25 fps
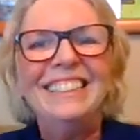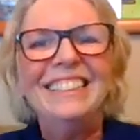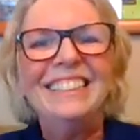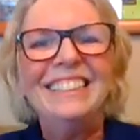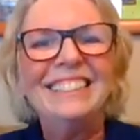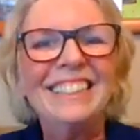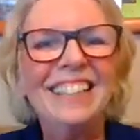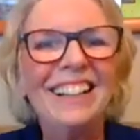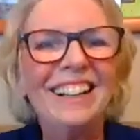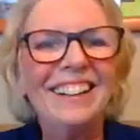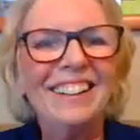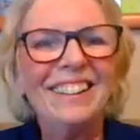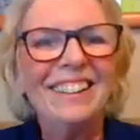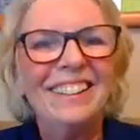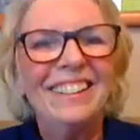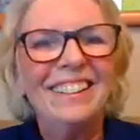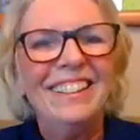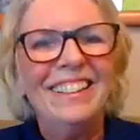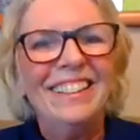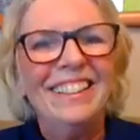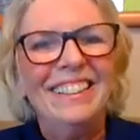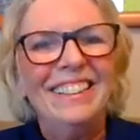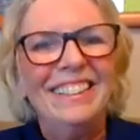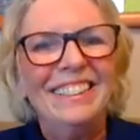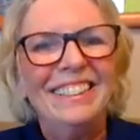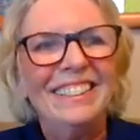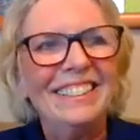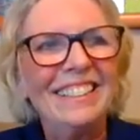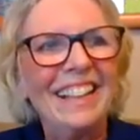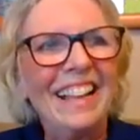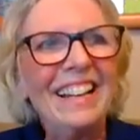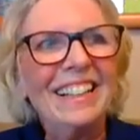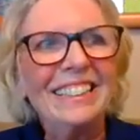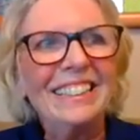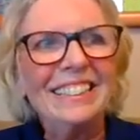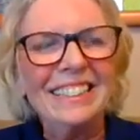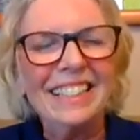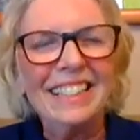So
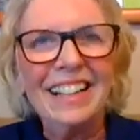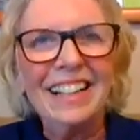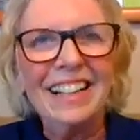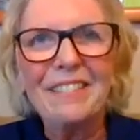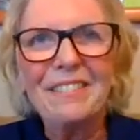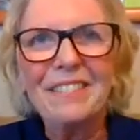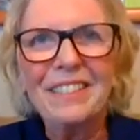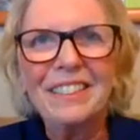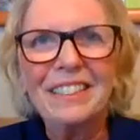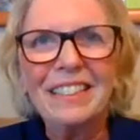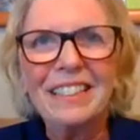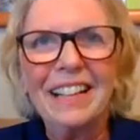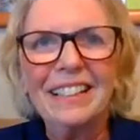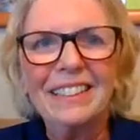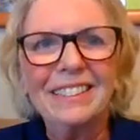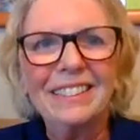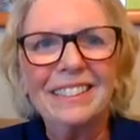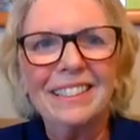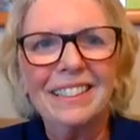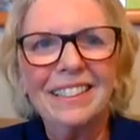Atlantic City, I worked at